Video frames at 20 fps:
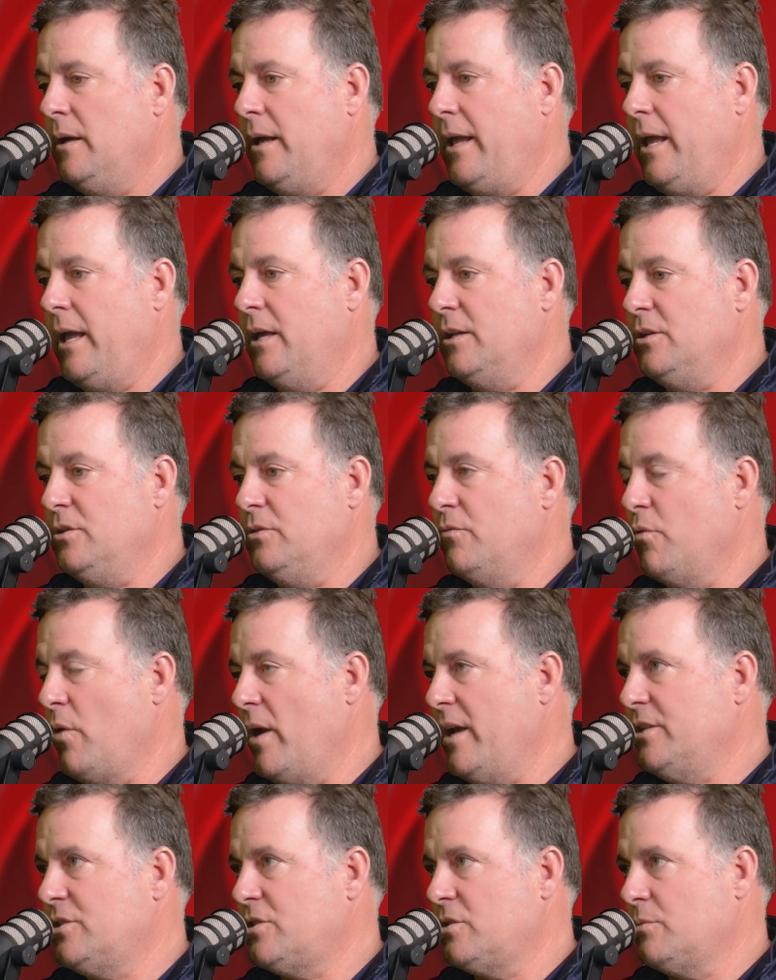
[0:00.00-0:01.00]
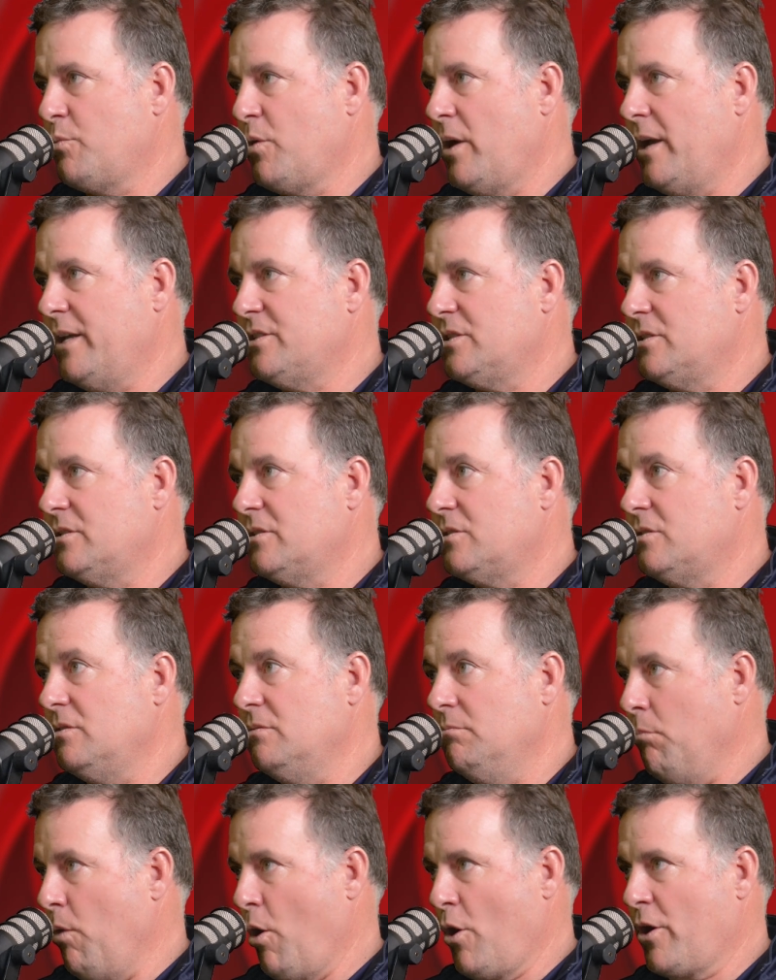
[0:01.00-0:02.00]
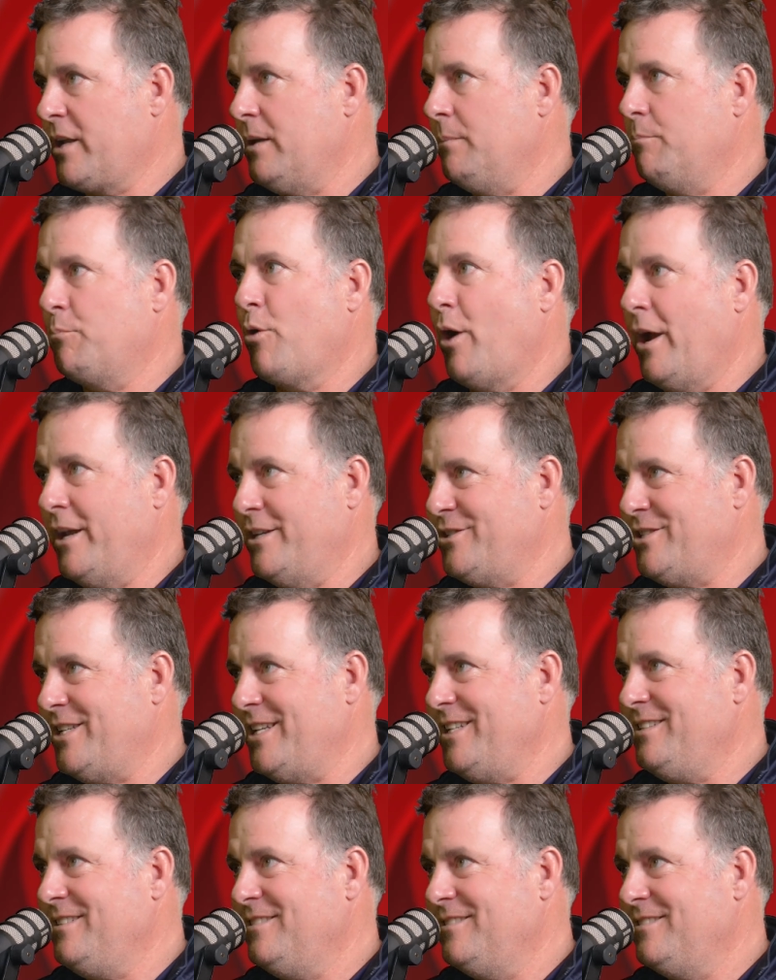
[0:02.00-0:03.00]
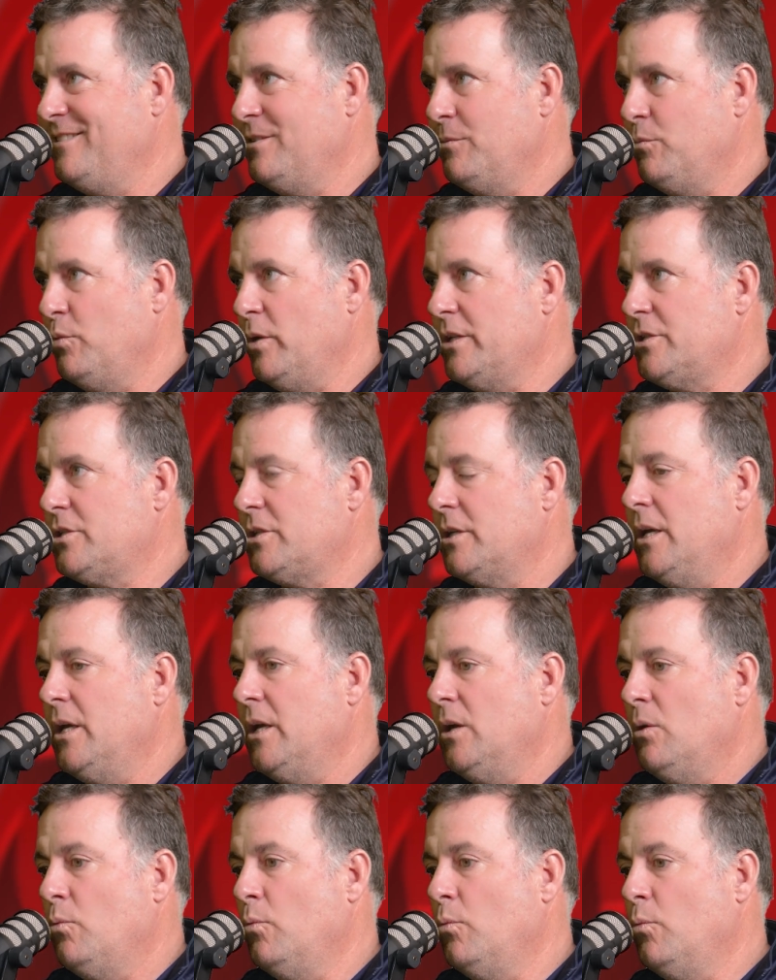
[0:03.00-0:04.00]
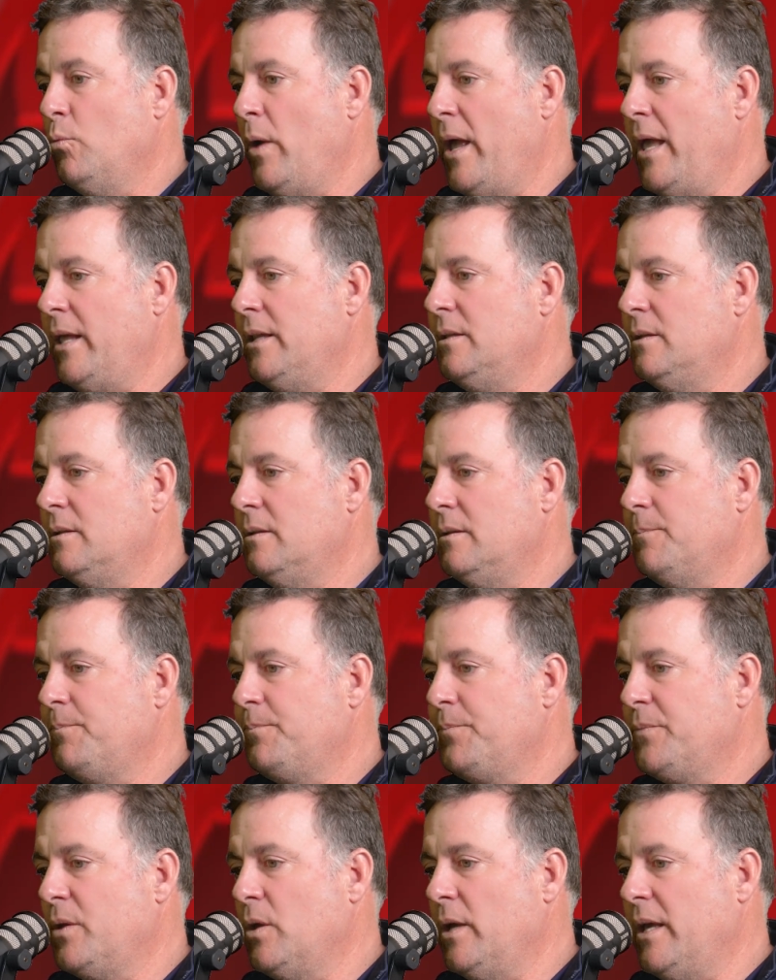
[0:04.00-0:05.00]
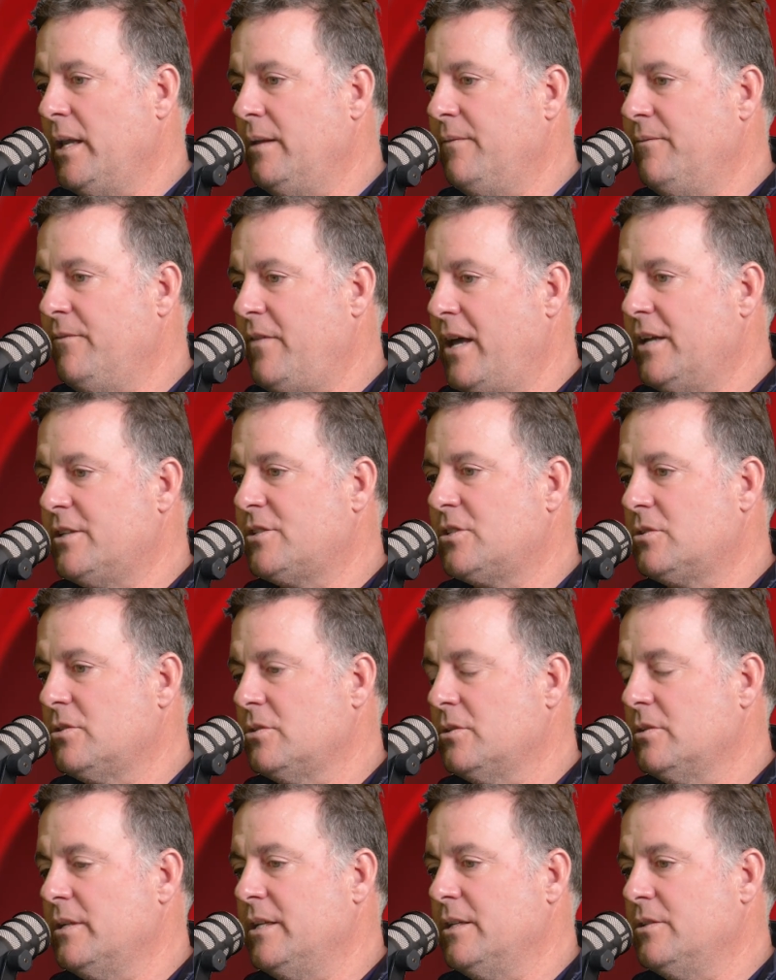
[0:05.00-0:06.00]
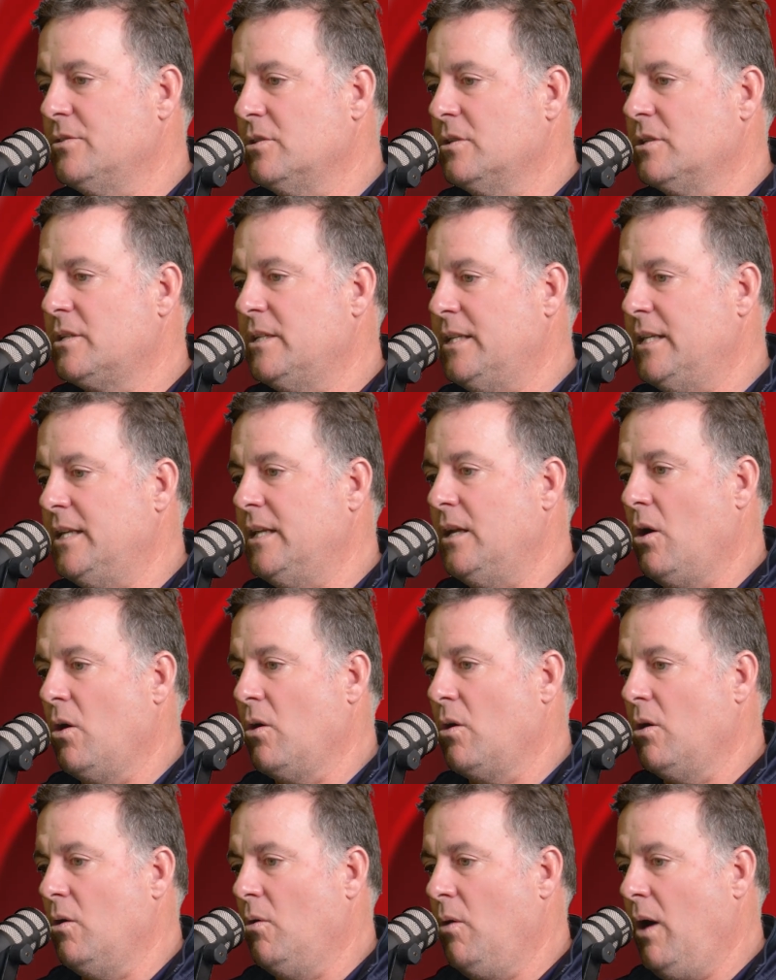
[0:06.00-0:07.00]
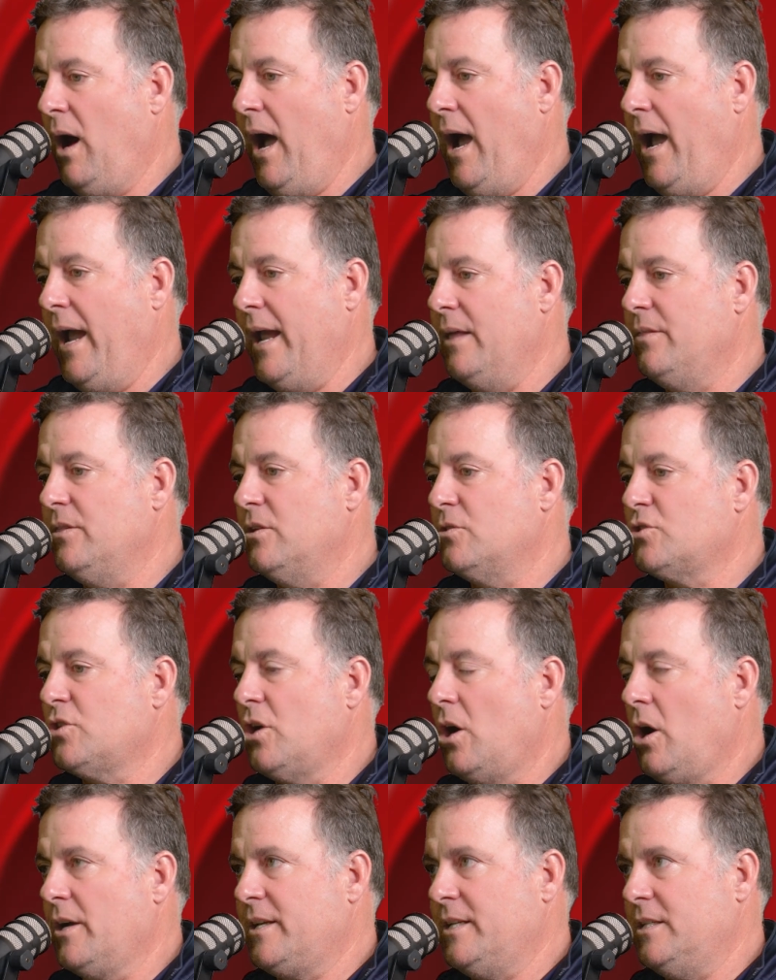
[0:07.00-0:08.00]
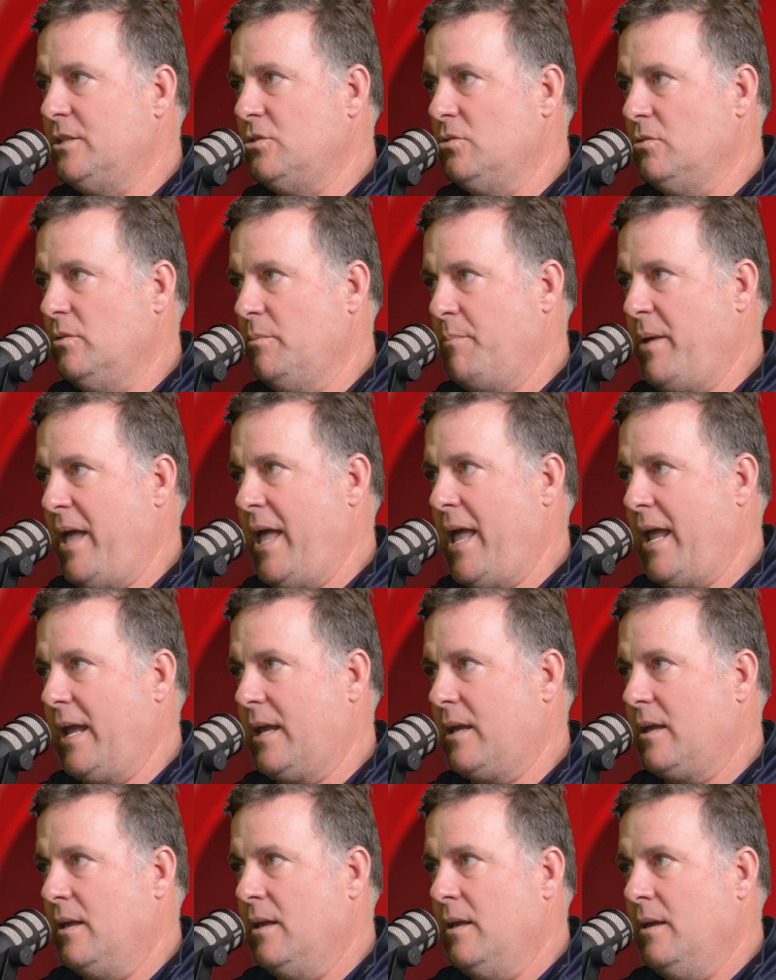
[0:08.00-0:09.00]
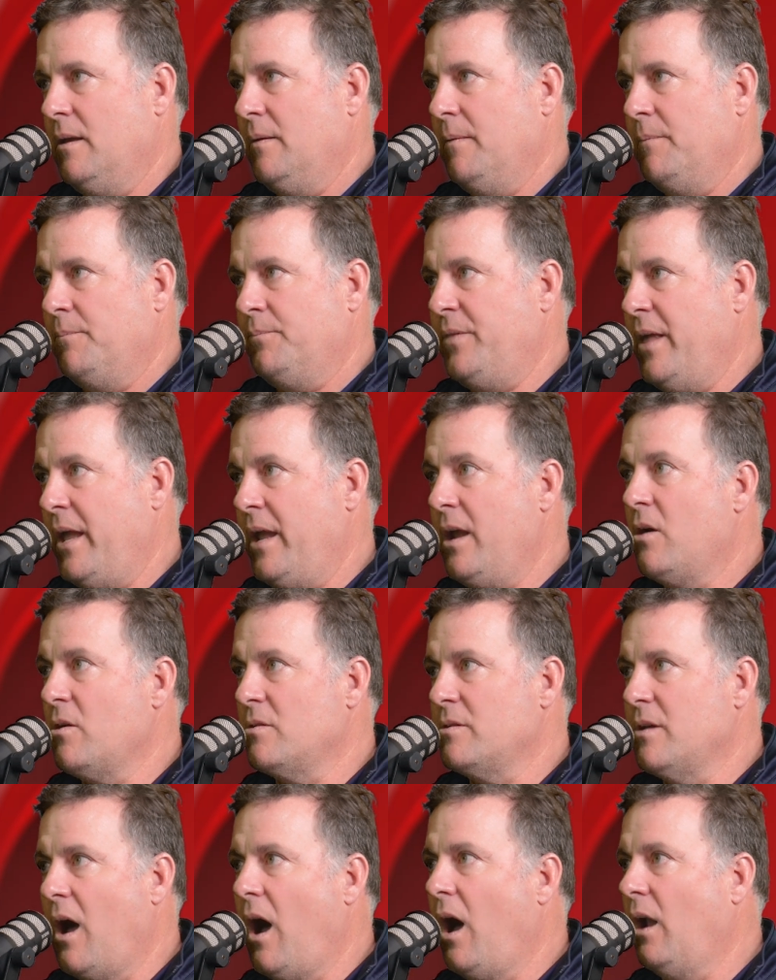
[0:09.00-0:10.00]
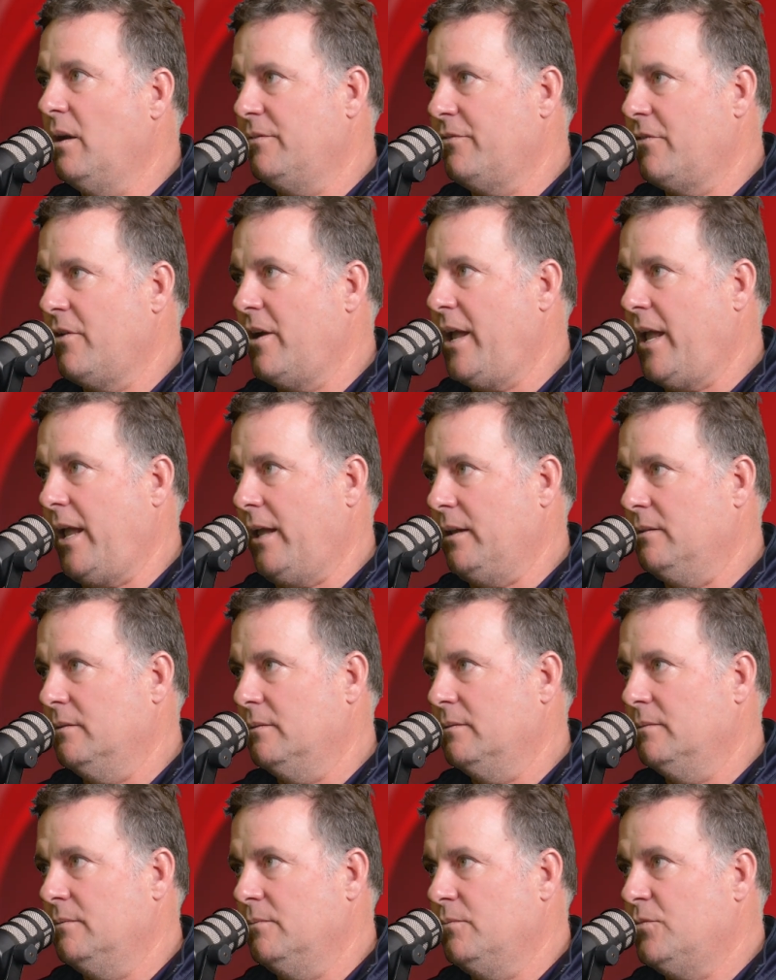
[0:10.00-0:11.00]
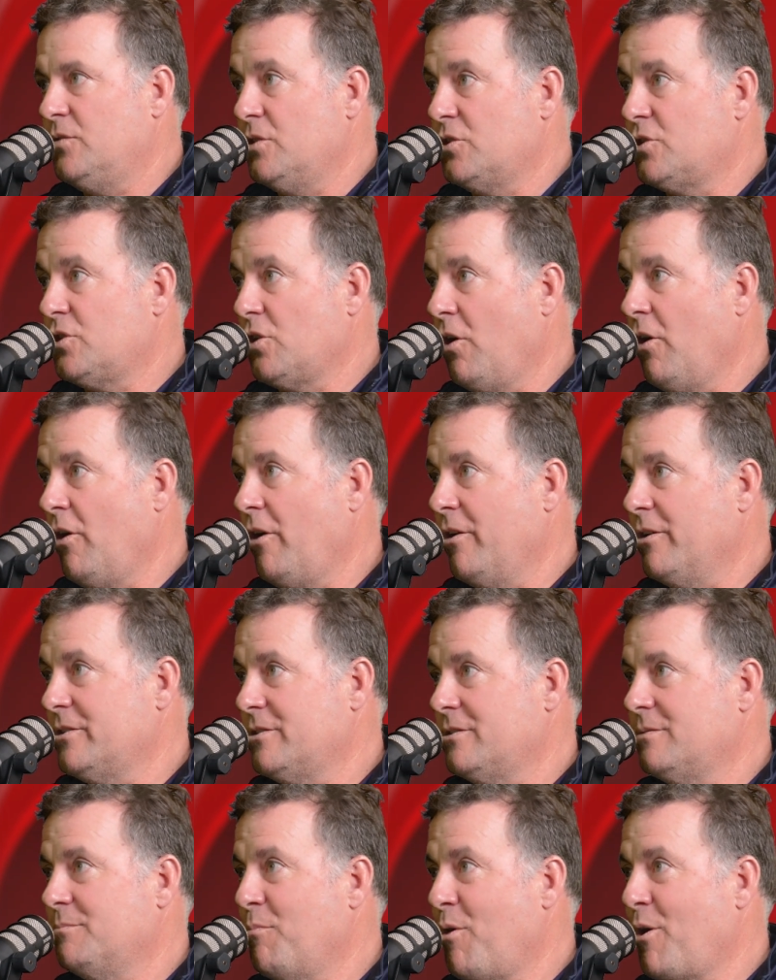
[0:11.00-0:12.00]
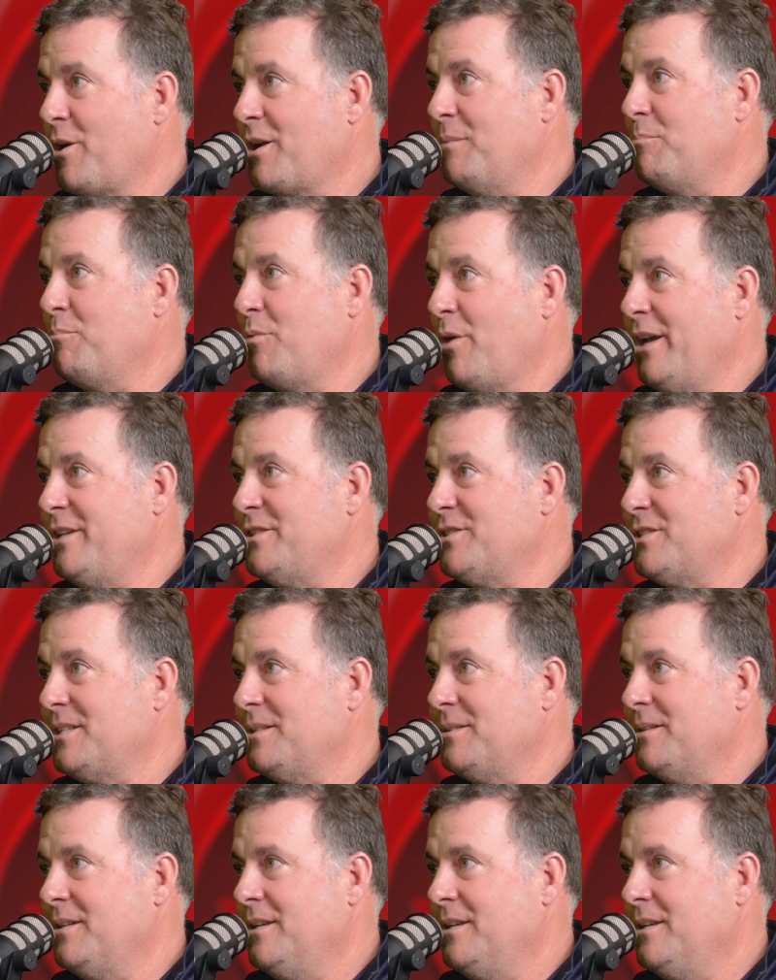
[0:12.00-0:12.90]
and you've raised your prices to market pricing, which when an investor is looking at ROI and they're talking to a bank, they are not afraid to charge market pricing.